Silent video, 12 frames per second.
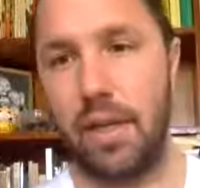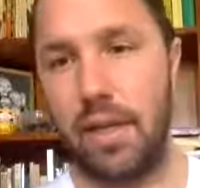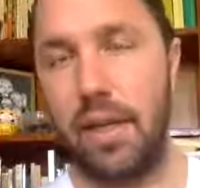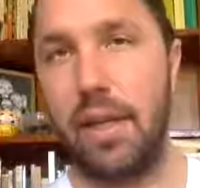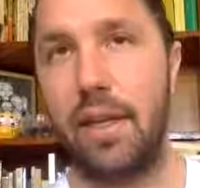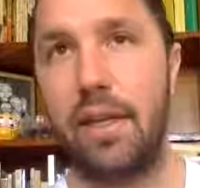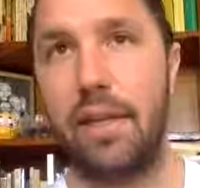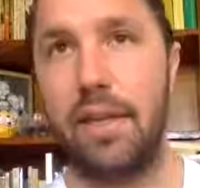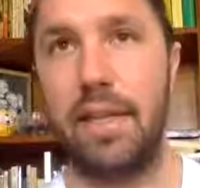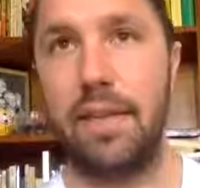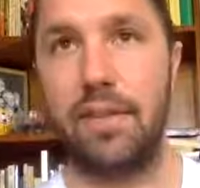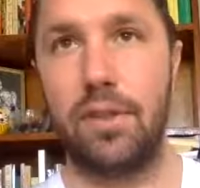it
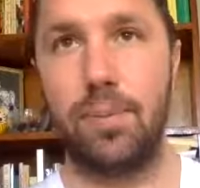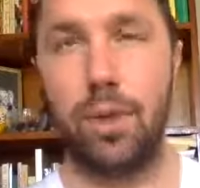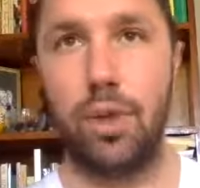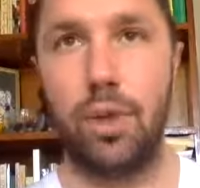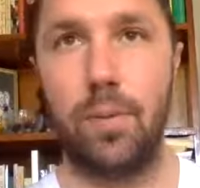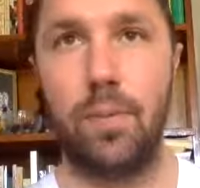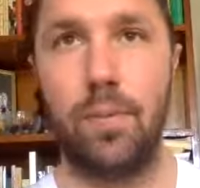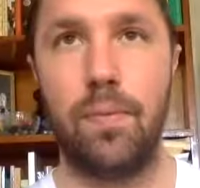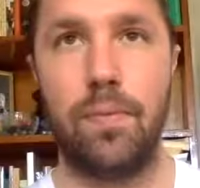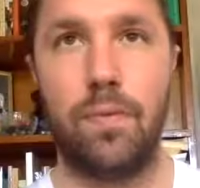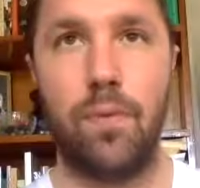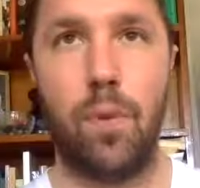gives
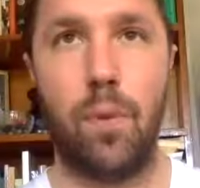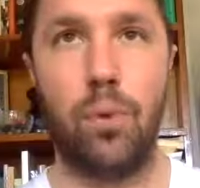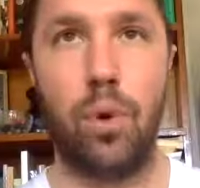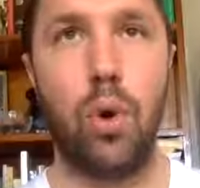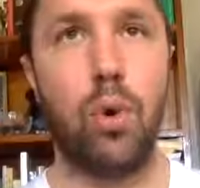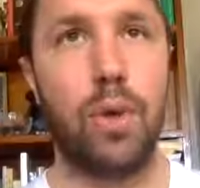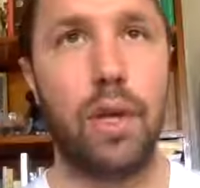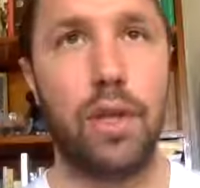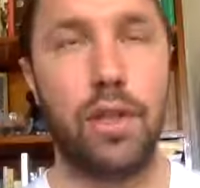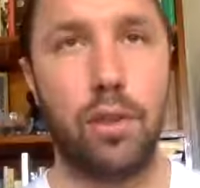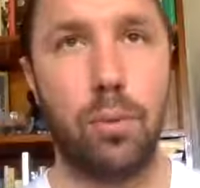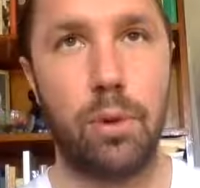sperm for
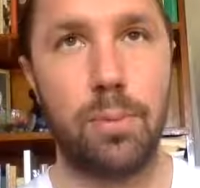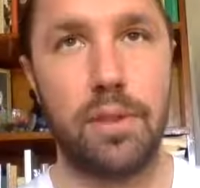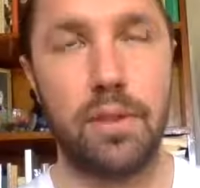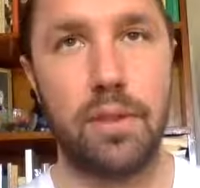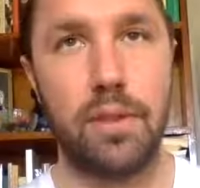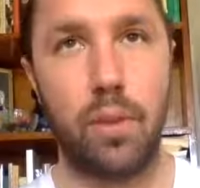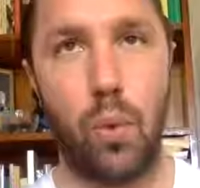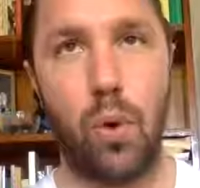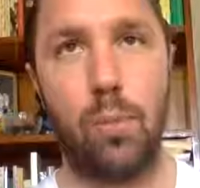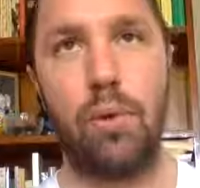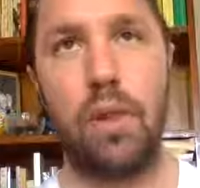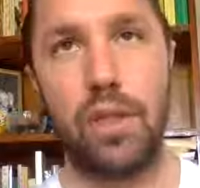procreational purposes
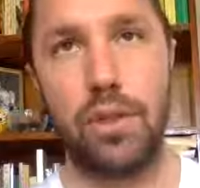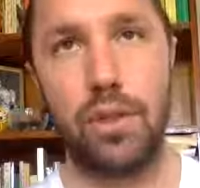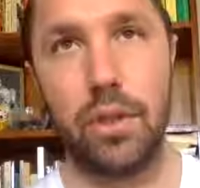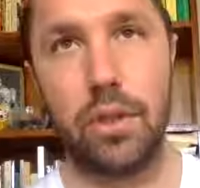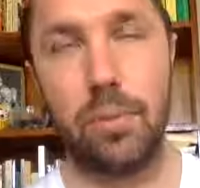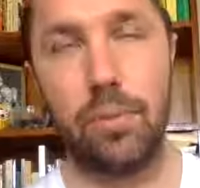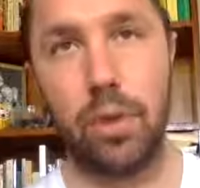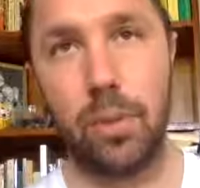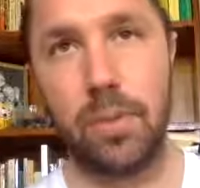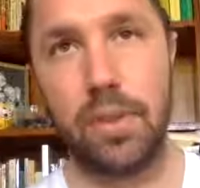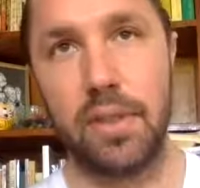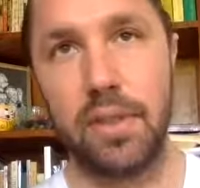or pleasure
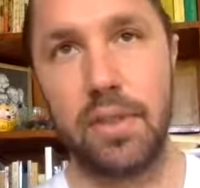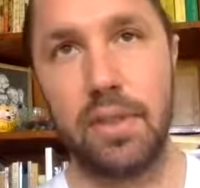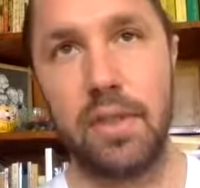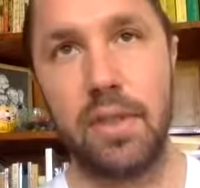purposes,